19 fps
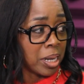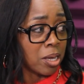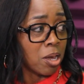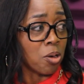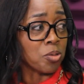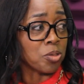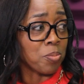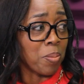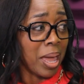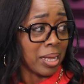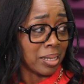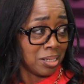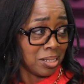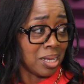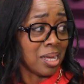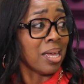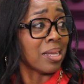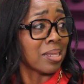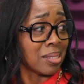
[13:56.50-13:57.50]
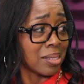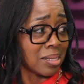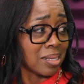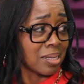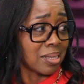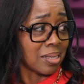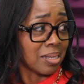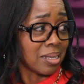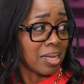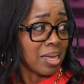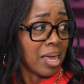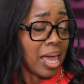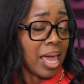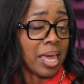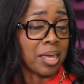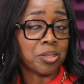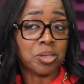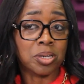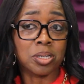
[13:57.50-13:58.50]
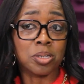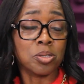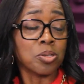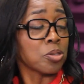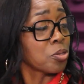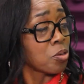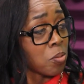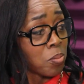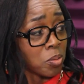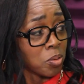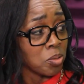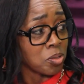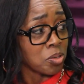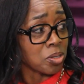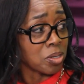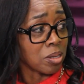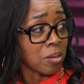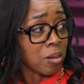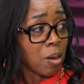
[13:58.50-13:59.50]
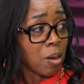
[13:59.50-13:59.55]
But it goes back to us as the consumers.